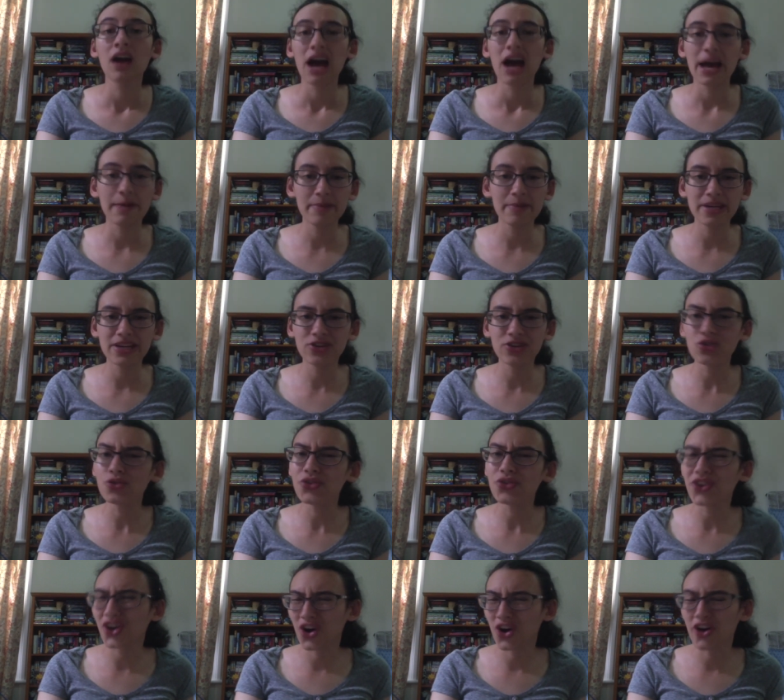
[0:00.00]
I mean, all
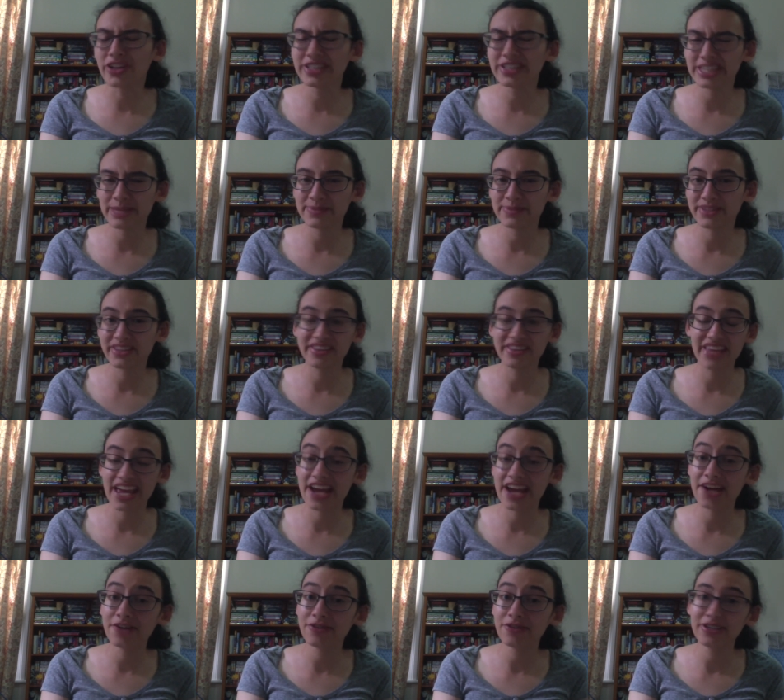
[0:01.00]
the concepts are
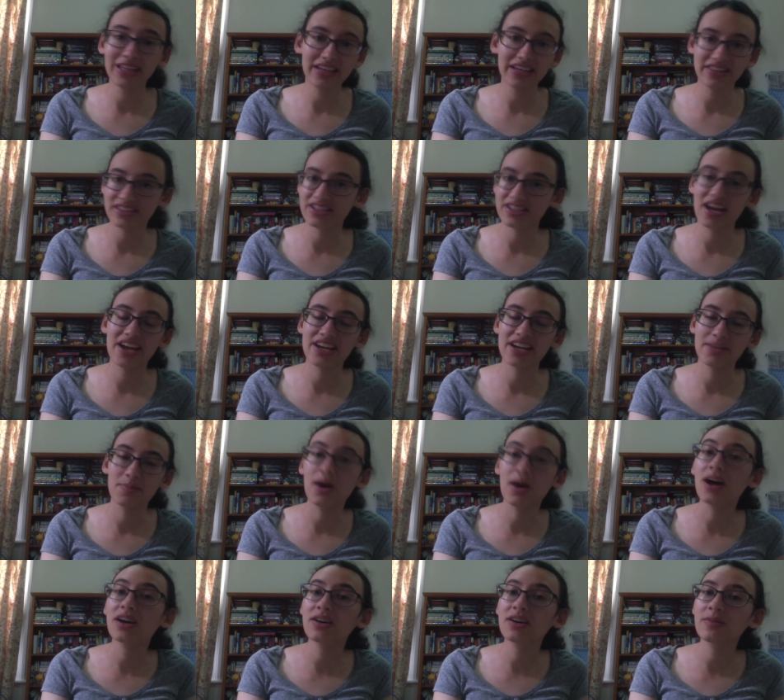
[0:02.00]
there in like the tie-in
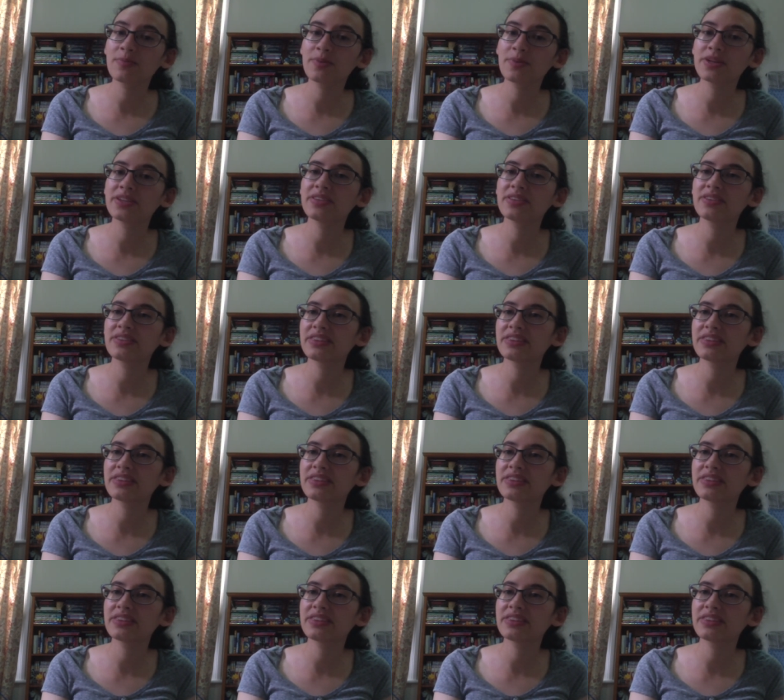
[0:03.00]
manga, but